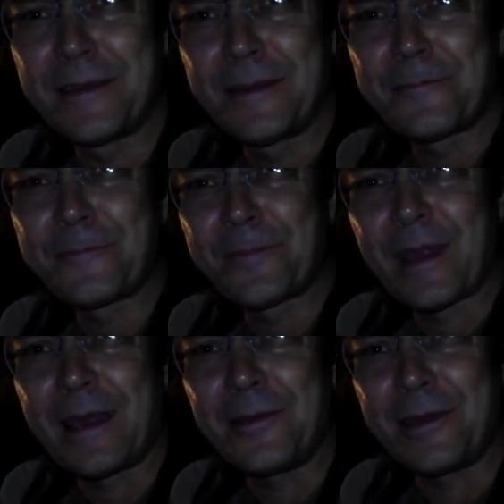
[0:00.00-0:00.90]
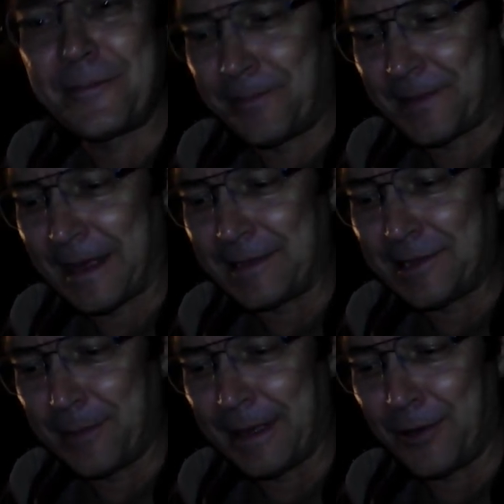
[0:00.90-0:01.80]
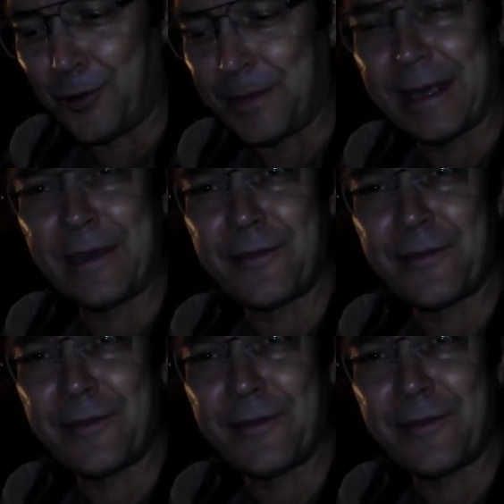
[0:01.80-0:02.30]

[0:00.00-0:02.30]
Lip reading: Anyway, catch you in a bit. Update if I get anything.